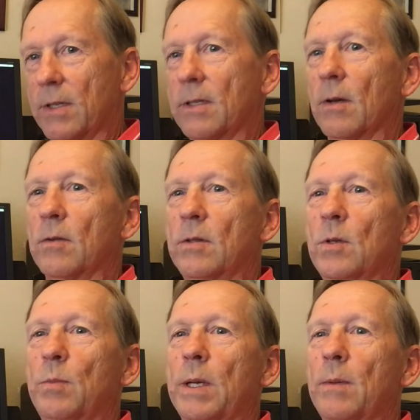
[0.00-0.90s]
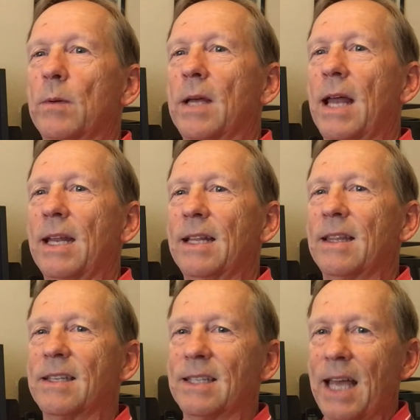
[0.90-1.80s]
So two people can get
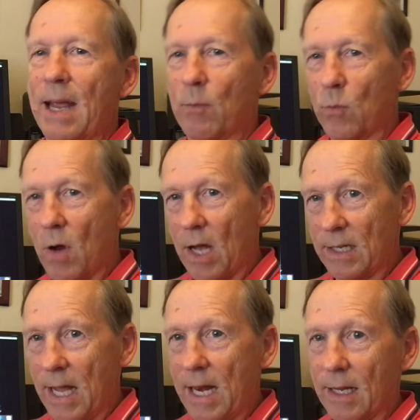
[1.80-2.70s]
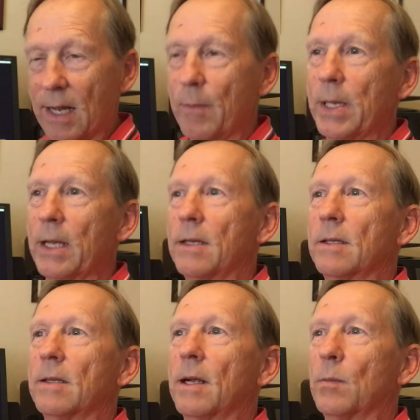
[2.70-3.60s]
the same raw data coming into
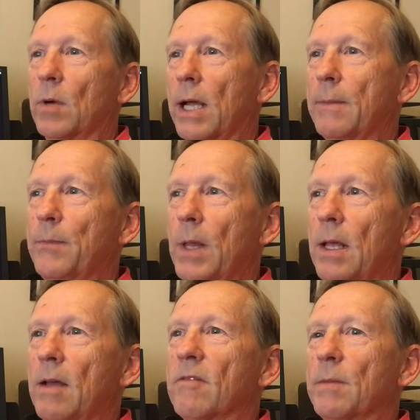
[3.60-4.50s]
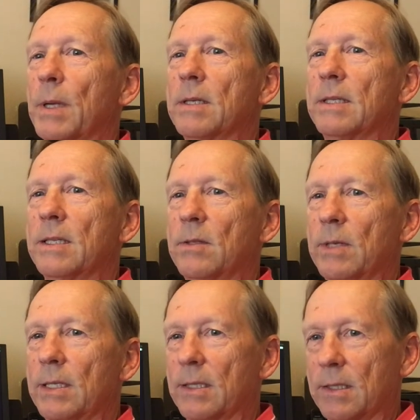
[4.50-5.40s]
their brain from their
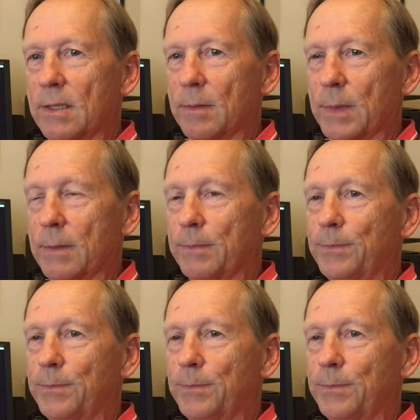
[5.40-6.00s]
sensory systems